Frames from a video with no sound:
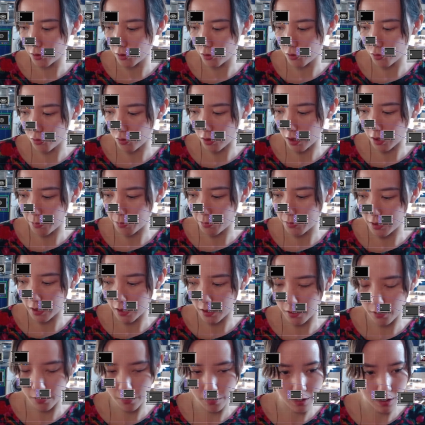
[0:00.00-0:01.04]
drop
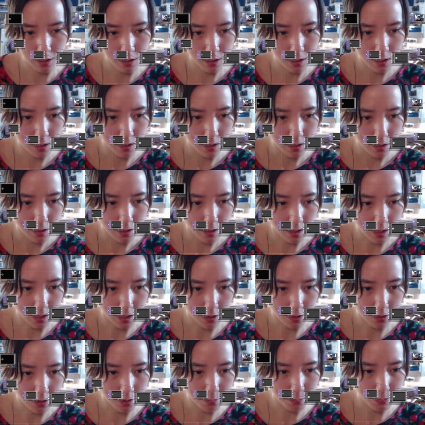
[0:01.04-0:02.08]
down a
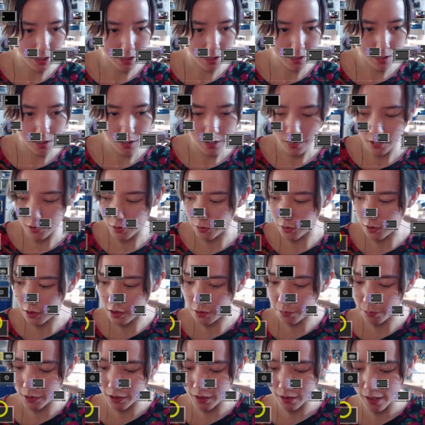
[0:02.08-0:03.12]
comment to
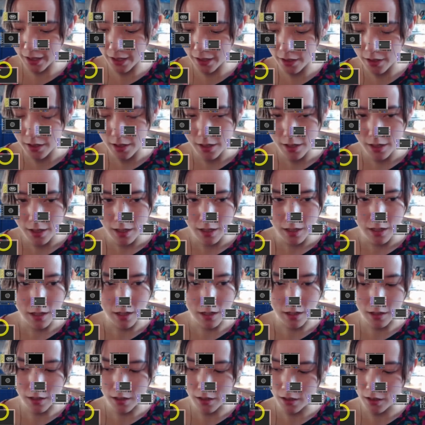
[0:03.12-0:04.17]
just put that
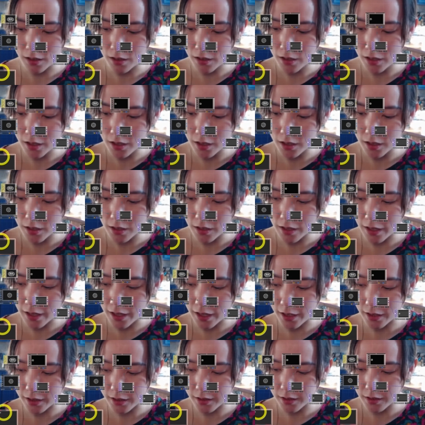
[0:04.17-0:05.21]
uh,
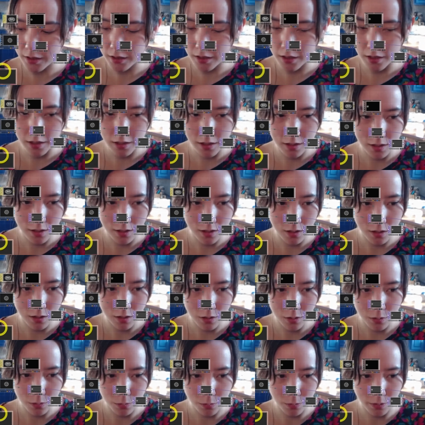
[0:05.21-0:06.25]
x
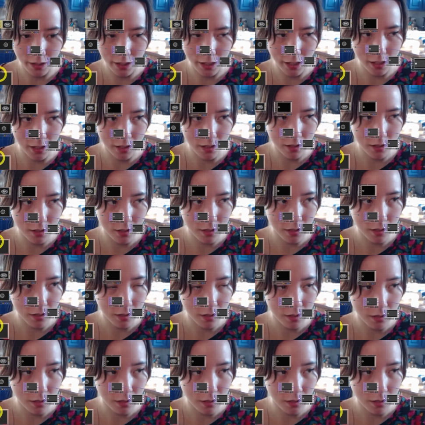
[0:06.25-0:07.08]
range